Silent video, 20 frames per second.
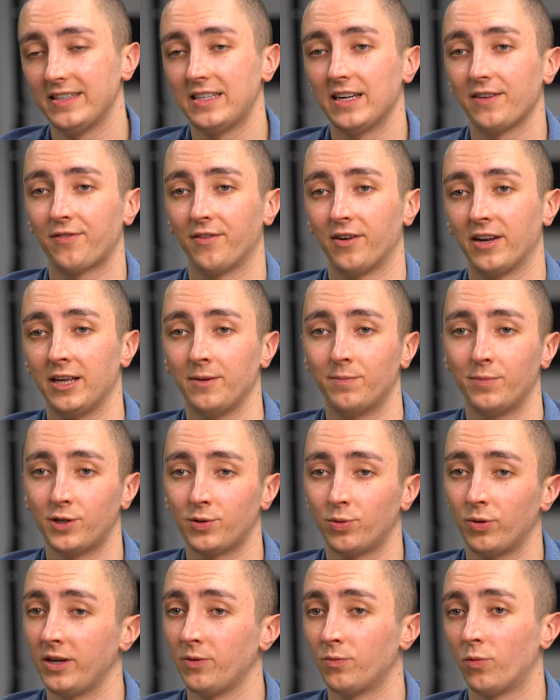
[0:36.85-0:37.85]
differently
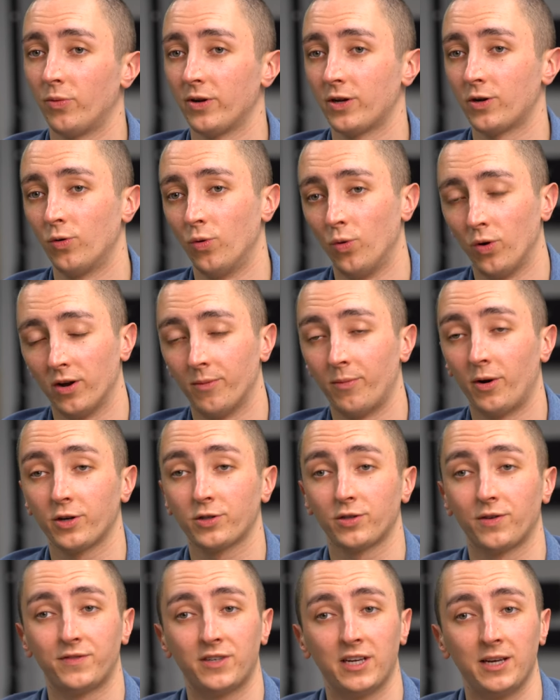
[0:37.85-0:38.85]
between what we call a
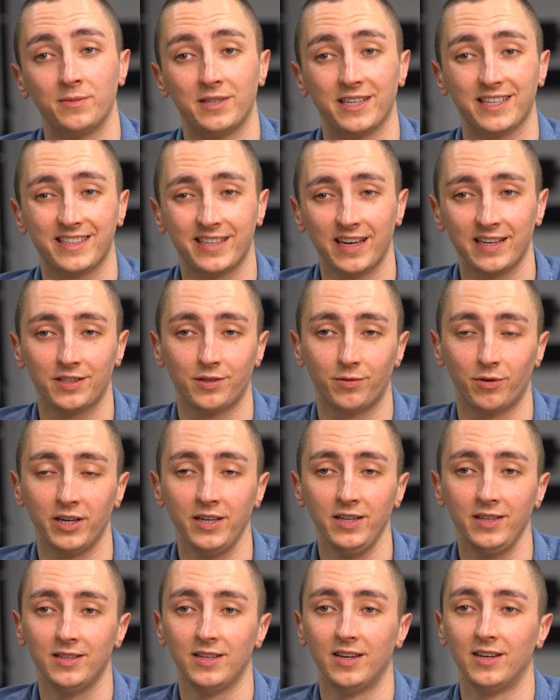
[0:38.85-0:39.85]
Microsoft Teams accessory